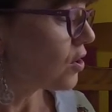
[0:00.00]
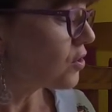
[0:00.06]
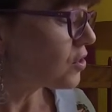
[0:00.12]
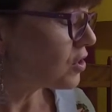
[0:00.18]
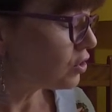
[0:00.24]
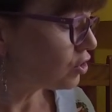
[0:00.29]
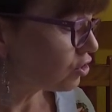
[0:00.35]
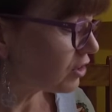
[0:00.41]

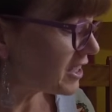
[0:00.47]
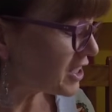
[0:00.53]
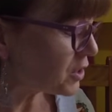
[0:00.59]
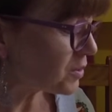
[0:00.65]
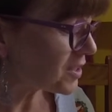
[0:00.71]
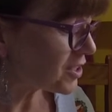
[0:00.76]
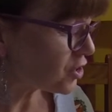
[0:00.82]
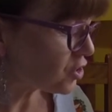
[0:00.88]
The trees
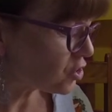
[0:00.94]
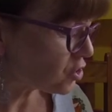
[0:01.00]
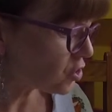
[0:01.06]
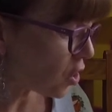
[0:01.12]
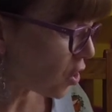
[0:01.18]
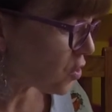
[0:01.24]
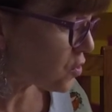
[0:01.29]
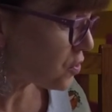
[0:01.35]
were
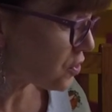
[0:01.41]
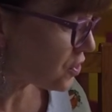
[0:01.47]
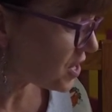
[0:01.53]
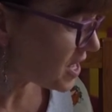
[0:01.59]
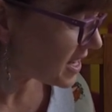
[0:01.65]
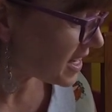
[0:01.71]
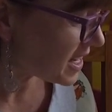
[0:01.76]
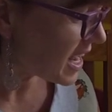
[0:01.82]
so
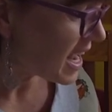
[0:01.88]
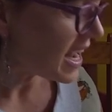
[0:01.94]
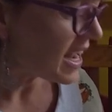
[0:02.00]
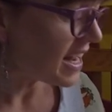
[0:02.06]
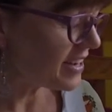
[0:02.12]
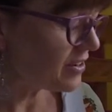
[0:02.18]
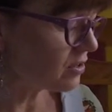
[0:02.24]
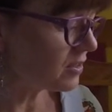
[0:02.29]
thick
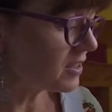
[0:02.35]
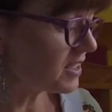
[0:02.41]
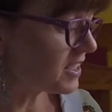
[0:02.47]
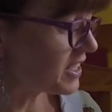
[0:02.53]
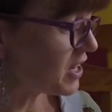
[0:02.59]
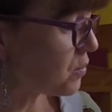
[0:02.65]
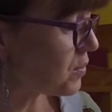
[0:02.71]
he couldn't see